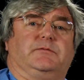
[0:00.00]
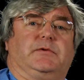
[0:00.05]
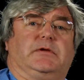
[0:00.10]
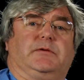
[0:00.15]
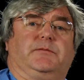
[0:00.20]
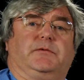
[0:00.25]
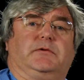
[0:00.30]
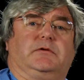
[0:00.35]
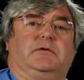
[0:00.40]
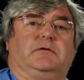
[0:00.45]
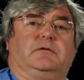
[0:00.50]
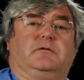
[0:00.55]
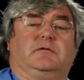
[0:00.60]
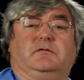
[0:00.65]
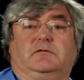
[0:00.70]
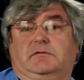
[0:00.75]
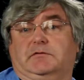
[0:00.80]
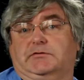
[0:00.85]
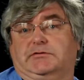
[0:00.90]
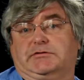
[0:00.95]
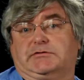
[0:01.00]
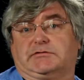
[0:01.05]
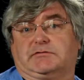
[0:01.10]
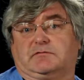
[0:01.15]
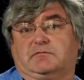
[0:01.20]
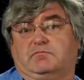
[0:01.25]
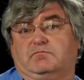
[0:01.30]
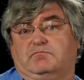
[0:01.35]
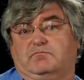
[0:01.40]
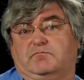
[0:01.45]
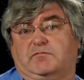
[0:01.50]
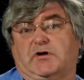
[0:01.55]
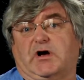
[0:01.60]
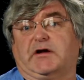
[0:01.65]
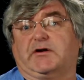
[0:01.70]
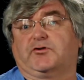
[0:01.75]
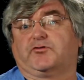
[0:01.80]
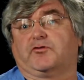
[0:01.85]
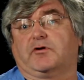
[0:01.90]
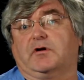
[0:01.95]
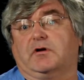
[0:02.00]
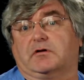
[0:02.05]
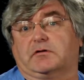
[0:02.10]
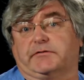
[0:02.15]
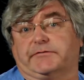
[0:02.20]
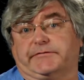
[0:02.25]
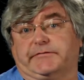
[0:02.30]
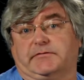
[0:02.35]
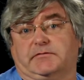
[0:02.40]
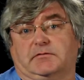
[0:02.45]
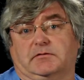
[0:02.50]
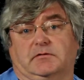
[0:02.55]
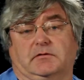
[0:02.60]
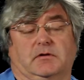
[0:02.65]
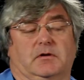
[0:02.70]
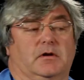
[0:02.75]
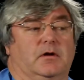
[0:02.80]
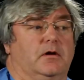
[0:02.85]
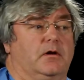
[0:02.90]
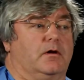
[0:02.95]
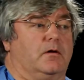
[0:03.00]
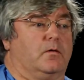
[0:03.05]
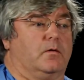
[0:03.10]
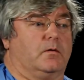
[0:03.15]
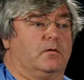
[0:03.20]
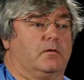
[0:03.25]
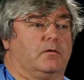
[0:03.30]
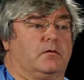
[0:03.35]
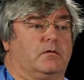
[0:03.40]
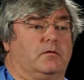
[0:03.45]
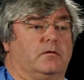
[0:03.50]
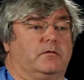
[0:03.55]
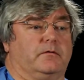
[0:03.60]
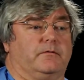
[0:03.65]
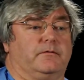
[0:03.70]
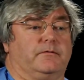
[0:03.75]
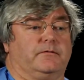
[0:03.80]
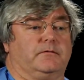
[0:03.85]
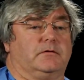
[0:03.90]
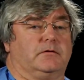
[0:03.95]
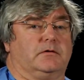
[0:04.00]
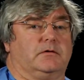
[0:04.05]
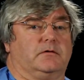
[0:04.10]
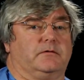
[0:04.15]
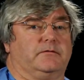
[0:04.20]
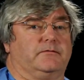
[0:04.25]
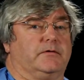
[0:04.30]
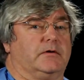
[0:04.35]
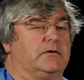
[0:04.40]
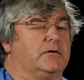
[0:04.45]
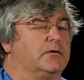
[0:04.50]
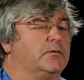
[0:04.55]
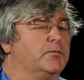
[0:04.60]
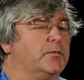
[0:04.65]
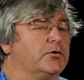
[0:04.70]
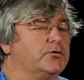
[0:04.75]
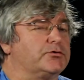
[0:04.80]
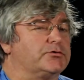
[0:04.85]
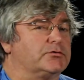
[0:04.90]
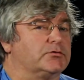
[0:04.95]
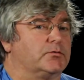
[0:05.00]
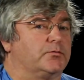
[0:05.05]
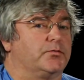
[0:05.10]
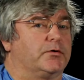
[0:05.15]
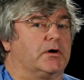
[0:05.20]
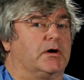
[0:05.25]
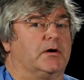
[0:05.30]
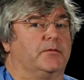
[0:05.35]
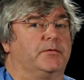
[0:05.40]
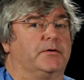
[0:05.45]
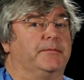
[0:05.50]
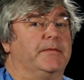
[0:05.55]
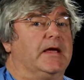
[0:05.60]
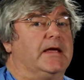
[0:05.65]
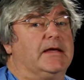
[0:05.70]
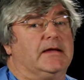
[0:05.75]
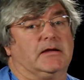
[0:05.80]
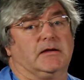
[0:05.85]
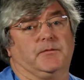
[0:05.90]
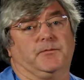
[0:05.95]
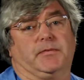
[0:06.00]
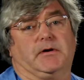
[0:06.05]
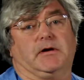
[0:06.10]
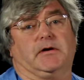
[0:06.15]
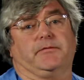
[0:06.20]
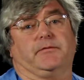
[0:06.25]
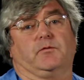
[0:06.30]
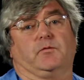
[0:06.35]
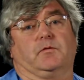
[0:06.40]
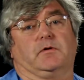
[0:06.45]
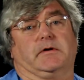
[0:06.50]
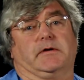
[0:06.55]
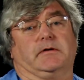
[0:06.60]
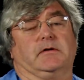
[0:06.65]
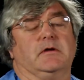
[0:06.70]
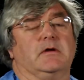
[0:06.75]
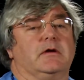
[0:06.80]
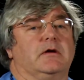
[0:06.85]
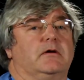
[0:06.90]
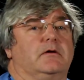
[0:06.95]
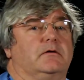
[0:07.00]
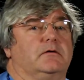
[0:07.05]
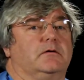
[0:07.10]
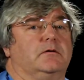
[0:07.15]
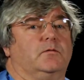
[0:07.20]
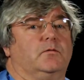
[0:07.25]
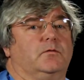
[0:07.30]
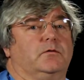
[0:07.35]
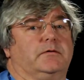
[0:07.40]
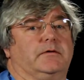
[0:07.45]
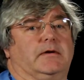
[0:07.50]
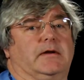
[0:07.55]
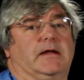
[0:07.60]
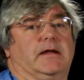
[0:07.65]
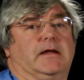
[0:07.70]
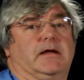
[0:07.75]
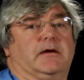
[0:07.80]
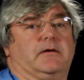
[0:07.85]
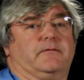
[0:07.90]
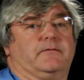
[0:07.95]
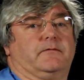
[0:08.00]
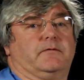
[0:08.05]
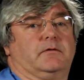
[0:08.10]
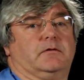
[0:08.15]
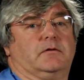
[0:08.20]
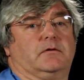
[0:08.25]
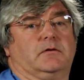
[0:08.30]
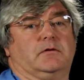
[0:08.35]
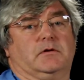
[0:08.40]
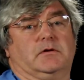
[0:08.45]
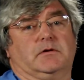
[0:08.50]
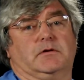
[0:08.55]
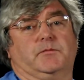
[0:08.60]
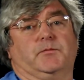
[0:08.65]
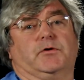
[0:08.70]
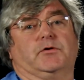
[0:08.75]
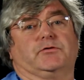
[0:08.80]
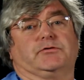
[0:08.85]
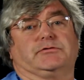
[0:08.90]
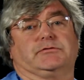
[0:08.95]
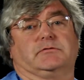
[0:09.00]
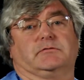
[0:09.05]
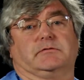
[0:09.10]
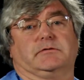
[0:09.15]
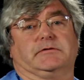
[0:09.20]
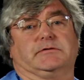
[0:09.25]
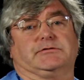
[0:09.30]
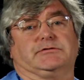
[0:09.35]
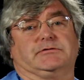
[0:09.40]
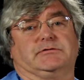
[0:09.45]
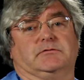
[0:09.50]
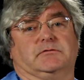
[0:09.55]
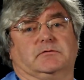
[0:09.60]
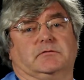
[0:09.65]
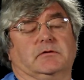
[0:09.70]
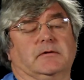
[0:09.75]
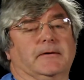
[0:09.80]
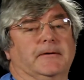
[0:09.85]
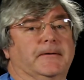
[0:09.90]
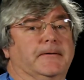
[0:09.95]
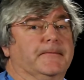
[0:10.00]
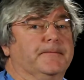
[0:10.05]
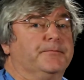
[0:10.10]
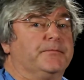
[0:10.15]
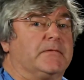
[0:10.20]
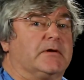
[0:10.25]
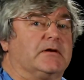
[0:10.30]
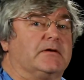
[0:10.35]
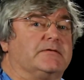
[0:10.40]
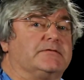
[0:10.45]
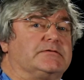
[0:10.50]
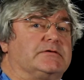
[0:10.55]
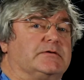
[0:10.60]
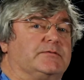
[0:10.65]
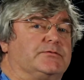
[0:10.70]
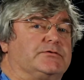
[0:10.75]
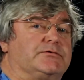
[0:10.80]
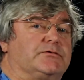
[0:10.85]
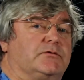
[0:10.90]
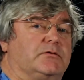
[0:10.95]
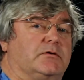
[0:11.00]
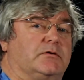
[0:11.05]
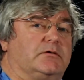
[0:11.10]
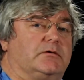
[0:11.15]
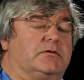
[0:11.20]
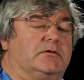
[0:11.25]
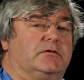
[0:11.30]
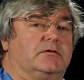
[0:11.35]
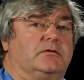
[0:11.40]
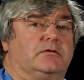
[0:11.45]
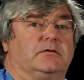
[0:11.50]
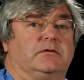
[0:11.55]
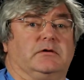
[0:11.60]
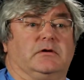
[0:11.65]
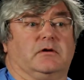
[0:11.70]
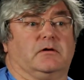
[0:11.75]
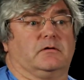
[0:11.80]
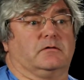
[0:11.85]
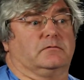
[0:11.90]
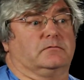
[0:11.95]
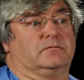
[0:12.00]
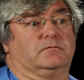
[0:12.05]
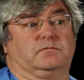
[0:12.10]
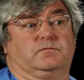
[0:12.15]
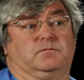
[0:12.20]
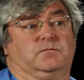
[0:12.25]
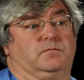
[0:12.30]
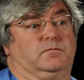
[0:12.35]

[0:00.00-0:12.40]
maybe you just like drugs, or you know, you've got an emotional problem. And by the way, who wouldn't have an emotional issue of some sort, you know,